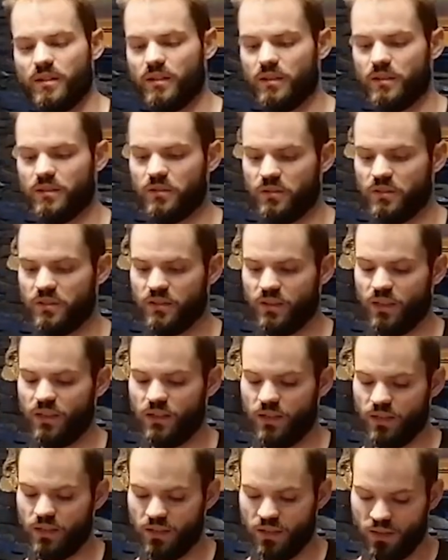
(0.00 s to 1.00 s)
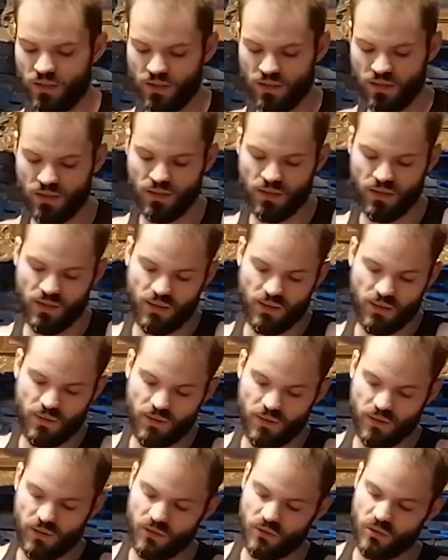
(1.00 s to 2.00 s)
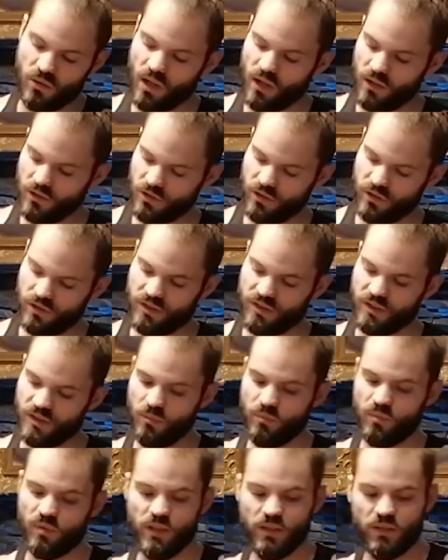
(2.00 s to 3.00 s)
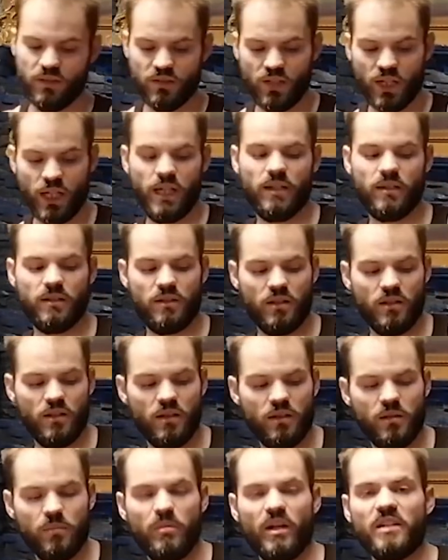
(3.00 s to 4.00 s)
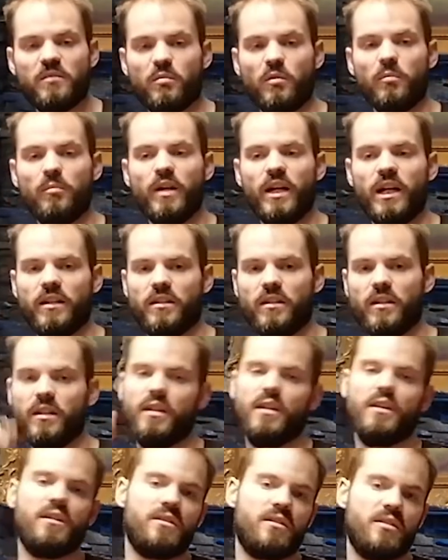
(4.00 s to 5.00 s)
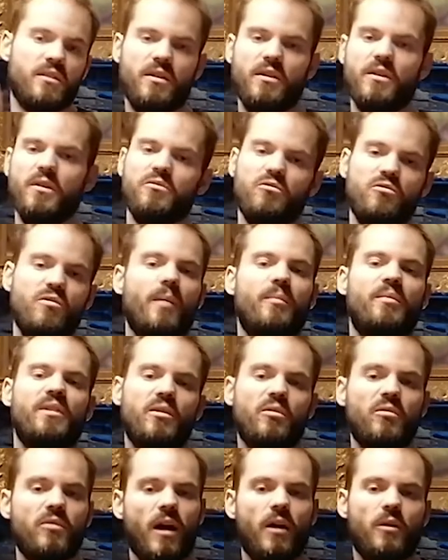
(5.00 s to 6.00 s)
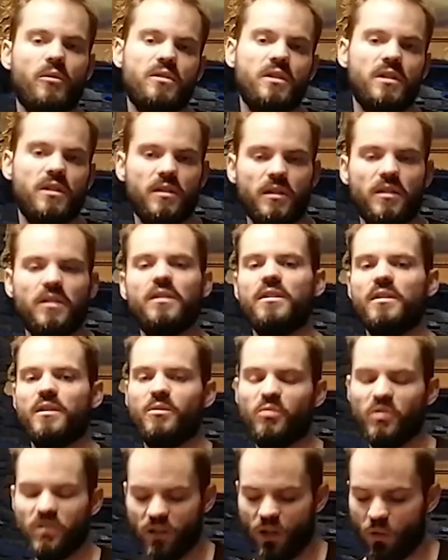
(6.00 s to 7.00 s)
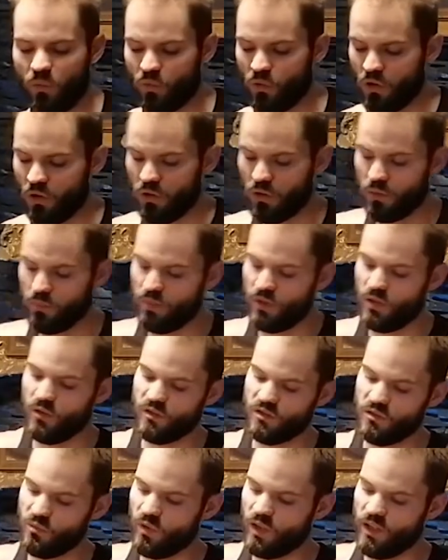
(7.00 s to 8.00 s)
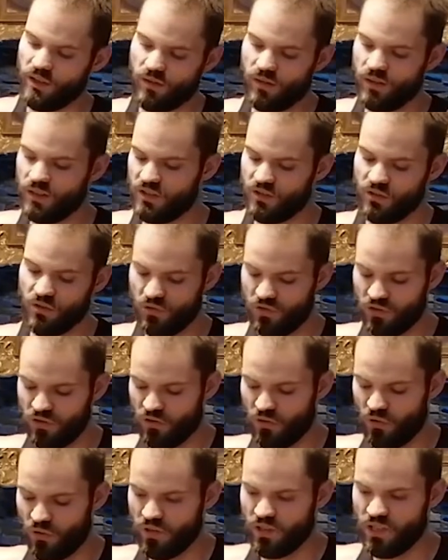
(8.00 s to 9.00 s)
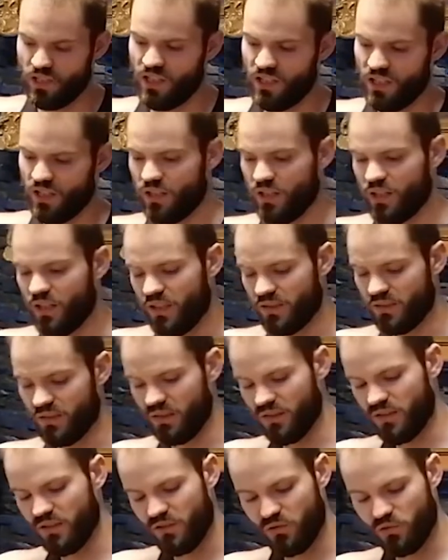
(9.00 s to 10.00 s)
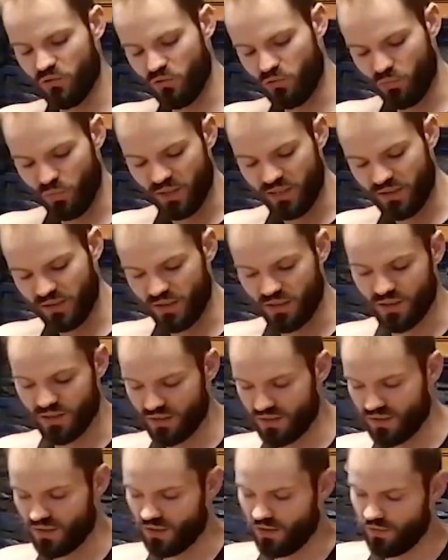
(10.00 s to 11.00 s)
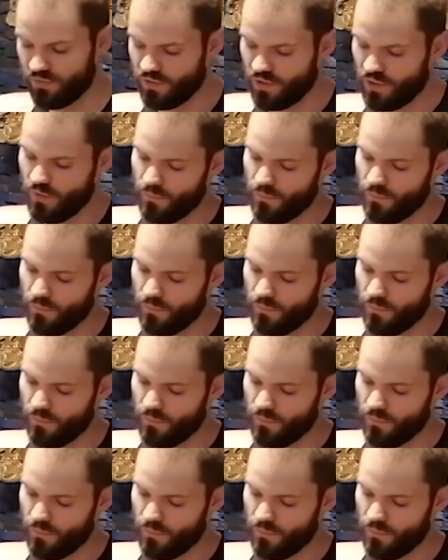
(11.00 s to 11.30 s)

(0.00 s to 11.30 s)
So it's not like, you can't just simply take the baseball bat and wrap it around it. It will not work because the wire is too sturdy and has twisted and stuff.